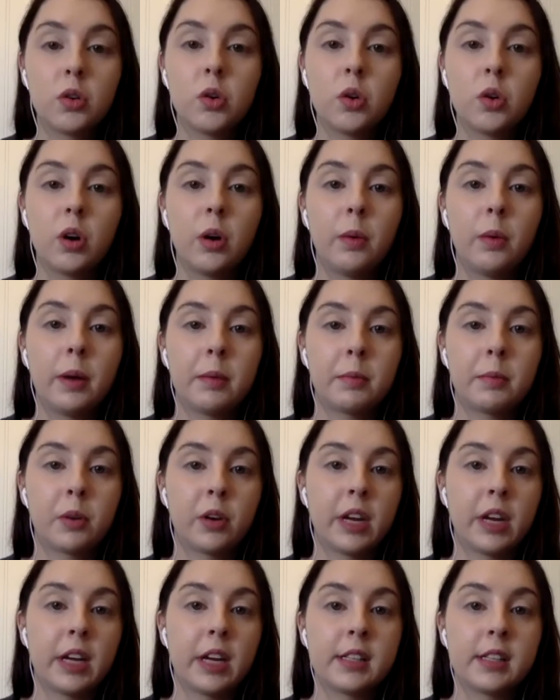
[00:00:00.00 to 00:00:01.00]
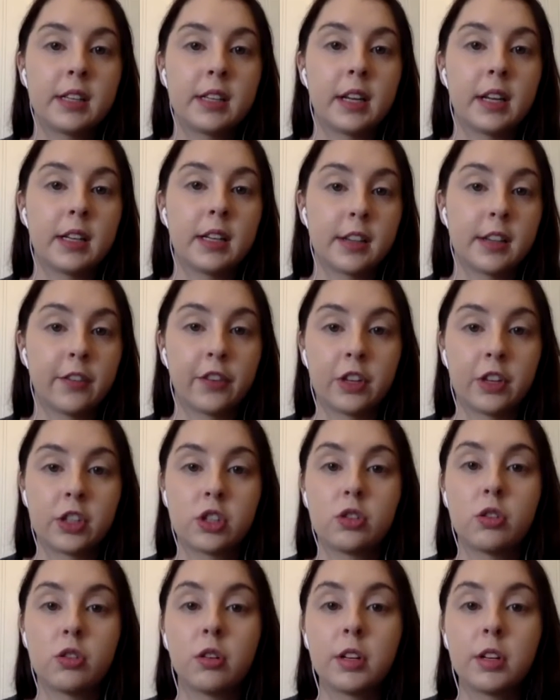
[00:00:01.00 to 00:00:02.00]
cool when Maria did Difference
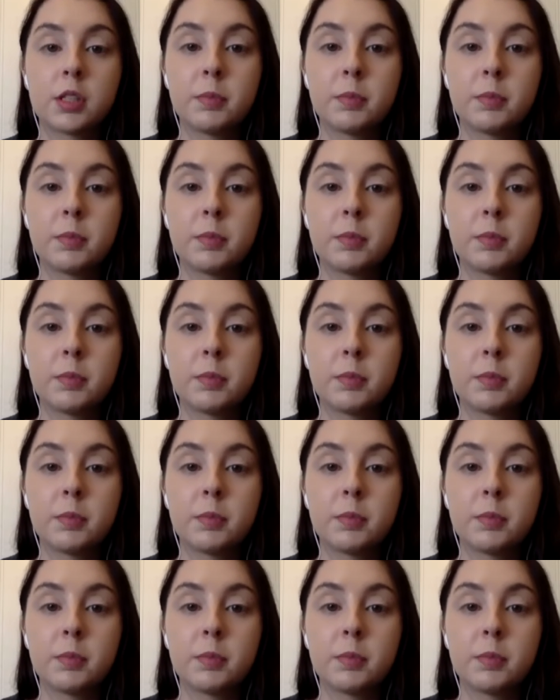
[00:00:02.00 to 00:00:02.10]
Doodles